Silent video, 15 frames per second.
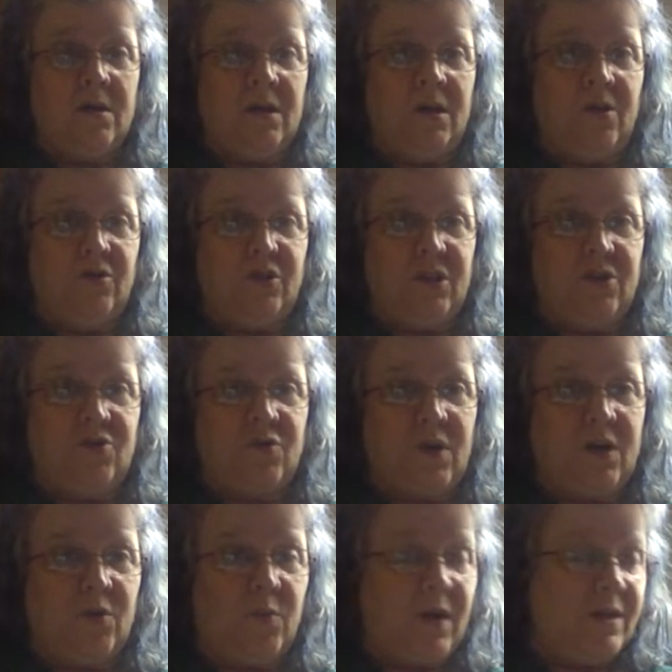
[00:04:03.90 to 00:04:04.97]
you know, she's
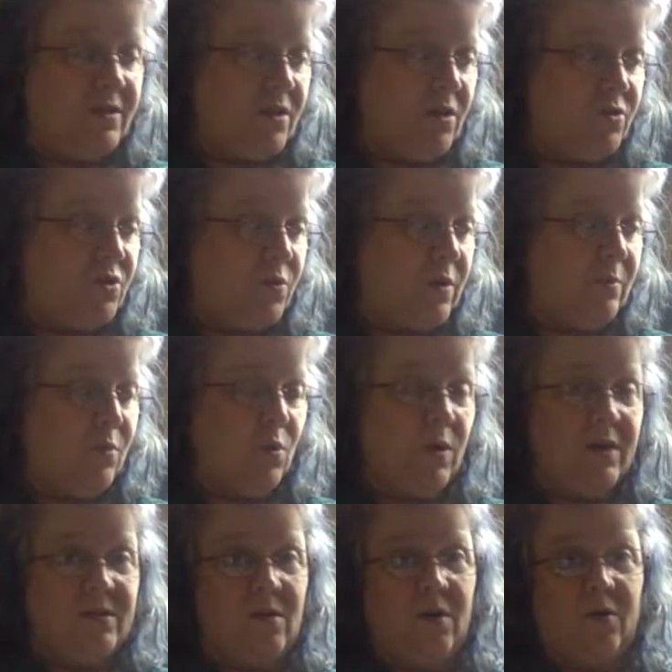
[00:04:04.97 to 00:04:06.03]
trying to raise those three
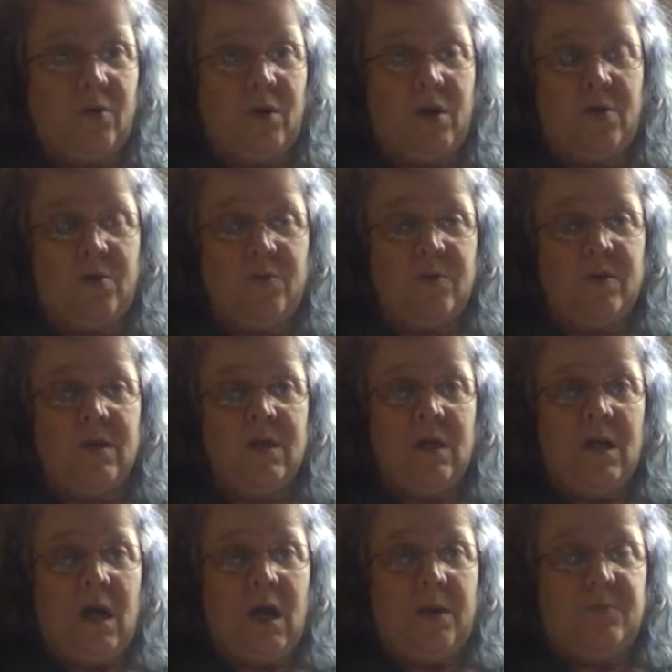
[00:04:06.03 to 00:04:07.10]
boys on her own.
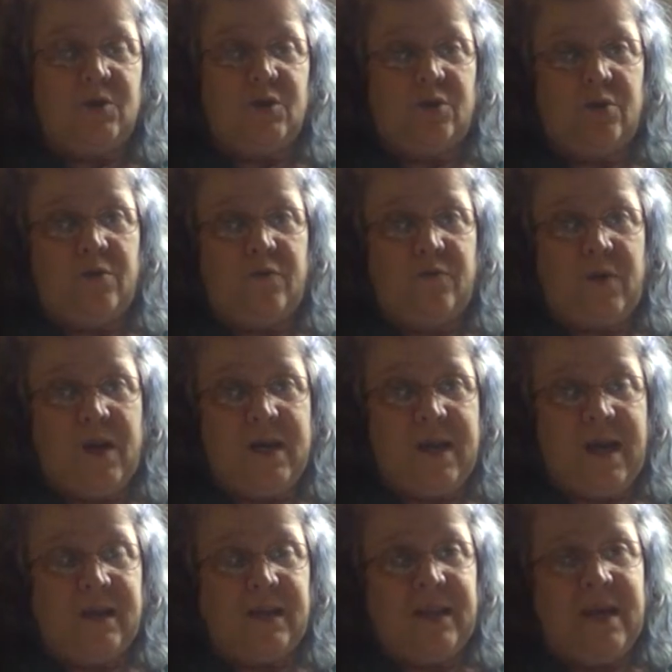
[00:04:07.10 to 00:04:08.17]
I'm sure her friend
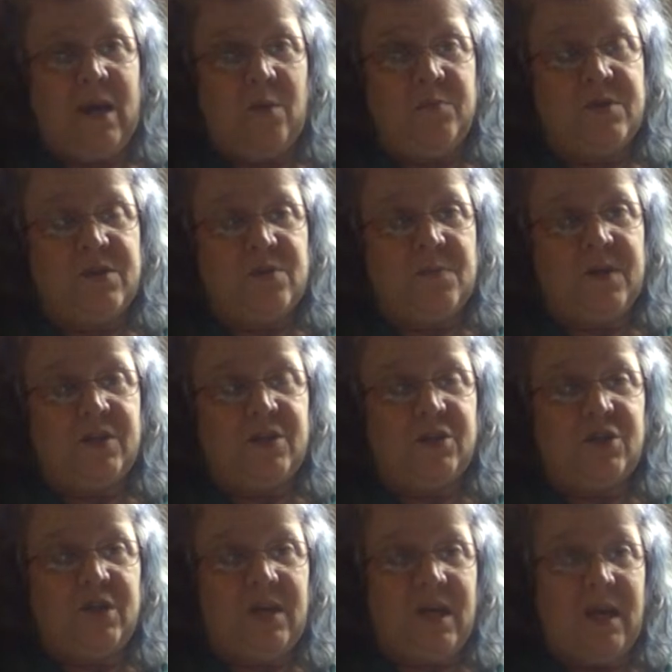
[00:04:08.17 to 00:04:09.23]
Natalie helps as much as
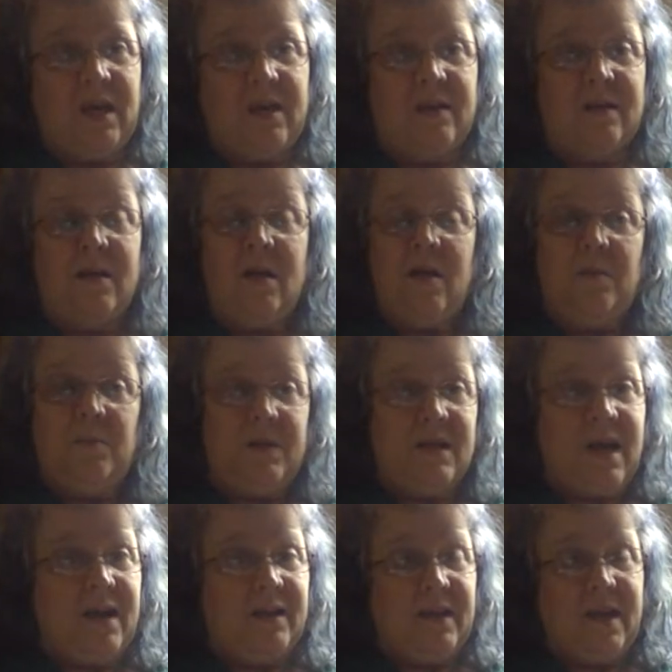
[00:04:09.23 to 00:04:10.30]
she can, but
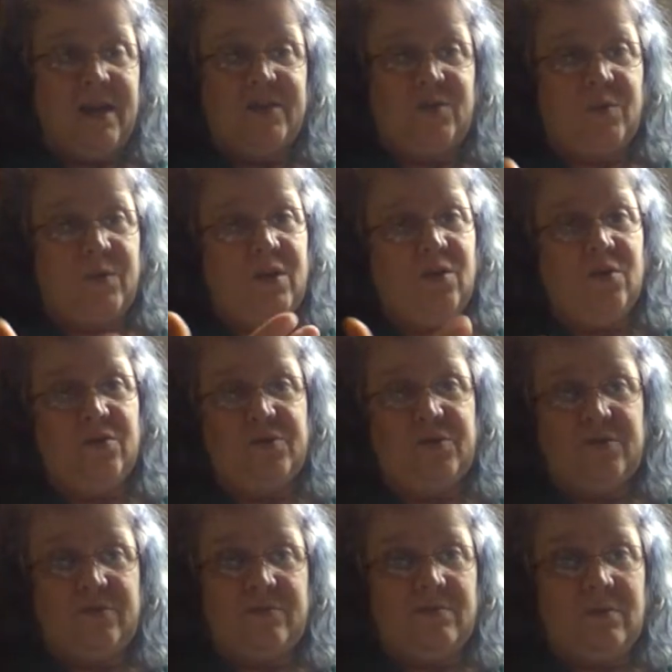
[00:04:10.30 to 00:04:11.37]
Natalie has three
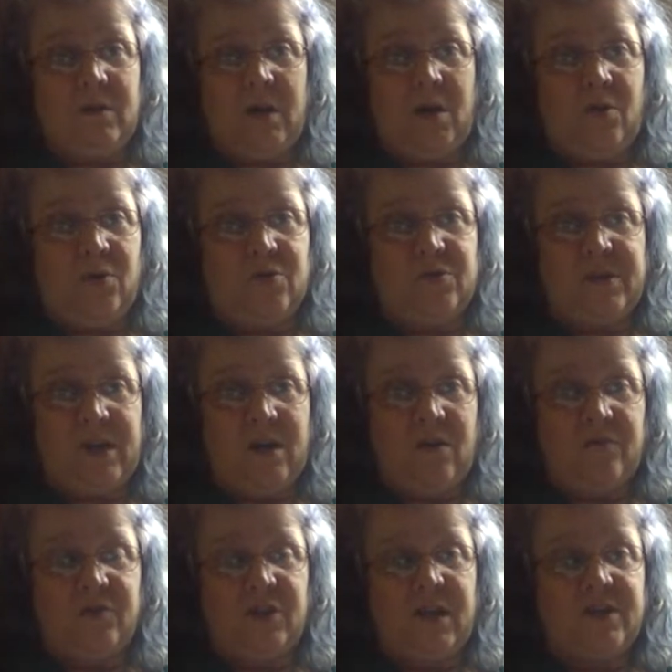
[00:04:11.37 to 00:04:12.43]
girls, you know,
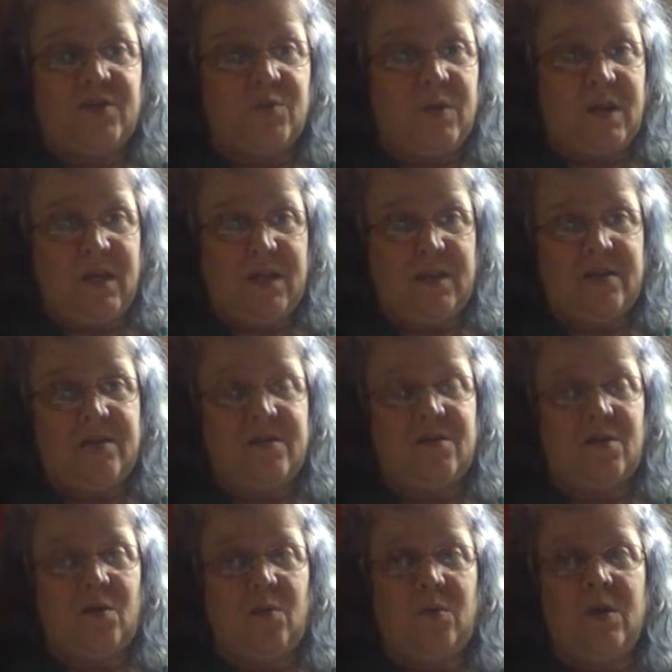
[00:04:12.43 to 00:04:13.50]
herself. She has three kids,
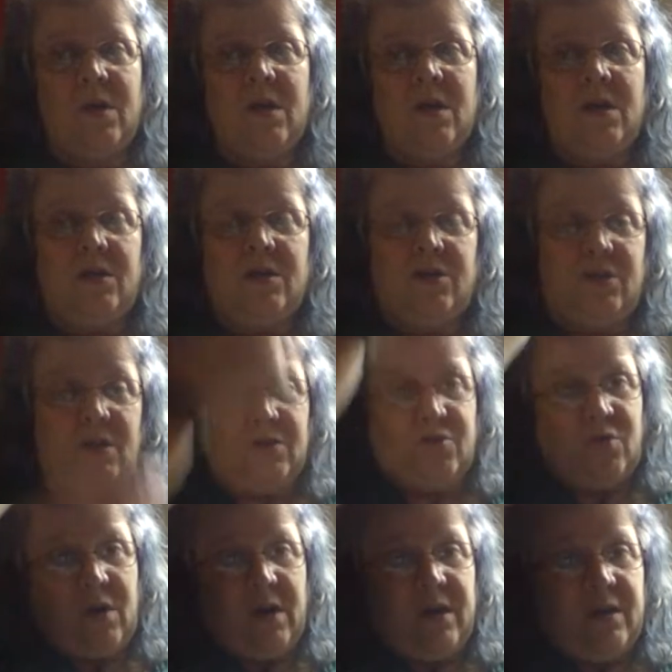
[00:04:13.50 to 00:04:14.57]
so she's
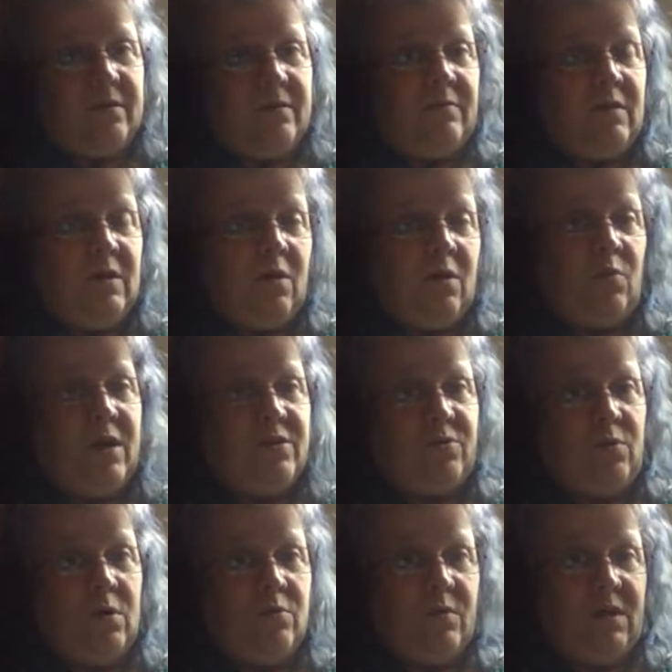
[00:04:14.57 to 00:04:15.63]
trying to, you know, raise
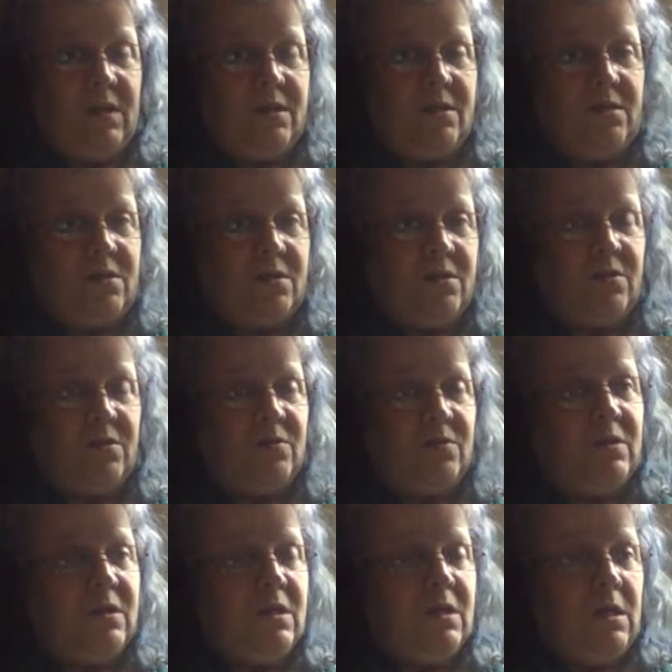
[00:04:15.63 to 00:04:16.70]
her own kids too.
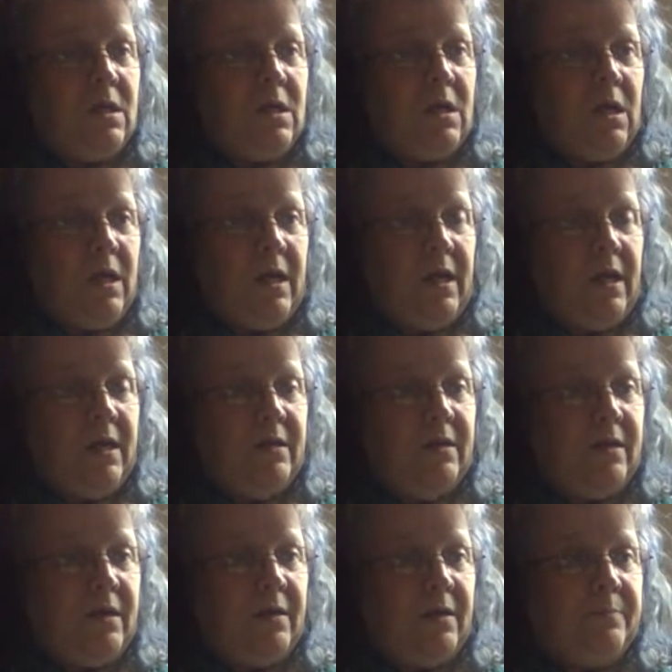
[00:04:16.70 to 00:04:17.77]
And,
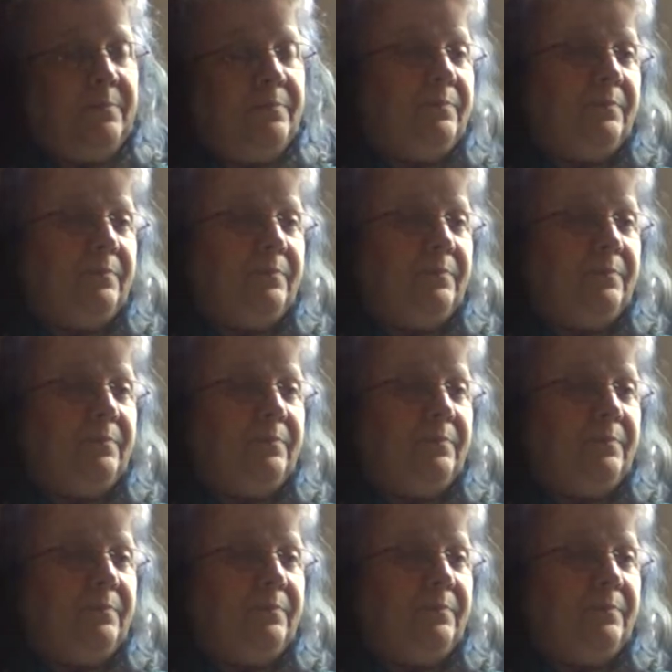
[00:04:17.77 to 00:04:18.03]
um,